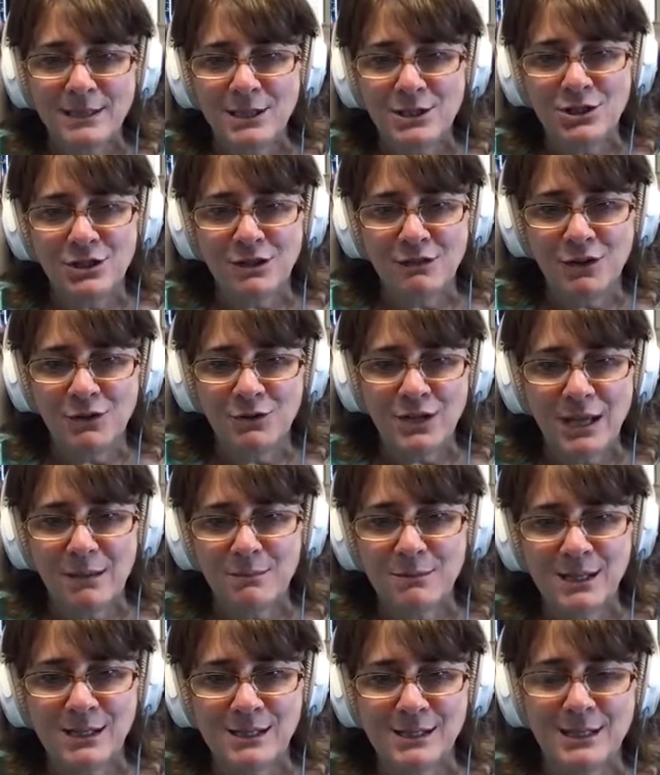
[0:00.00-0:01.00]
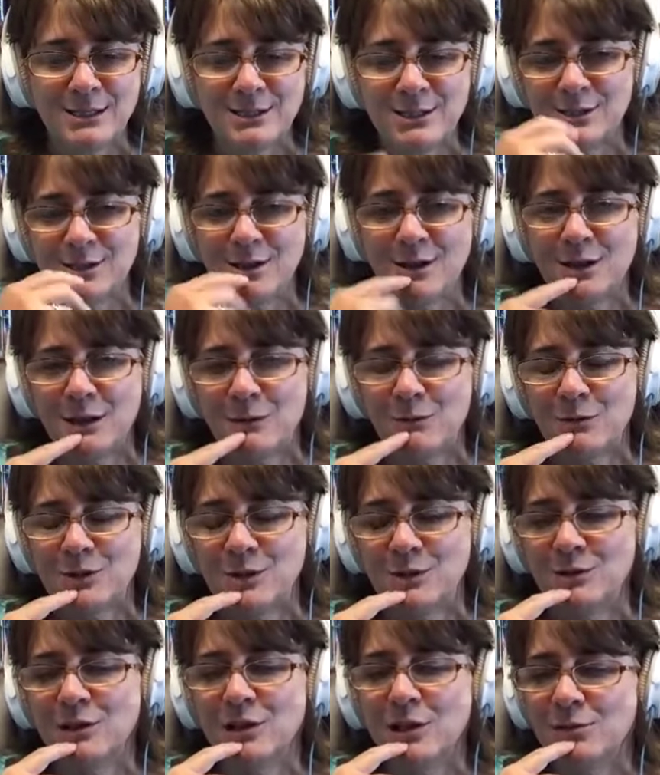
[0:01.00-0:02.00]
attention a few times because i just thought they were
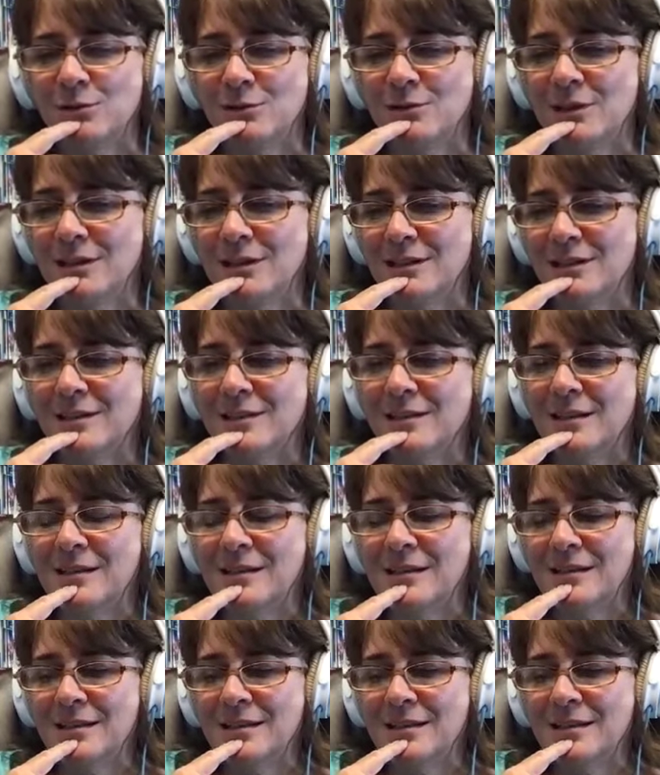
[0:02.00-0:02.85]
so cute and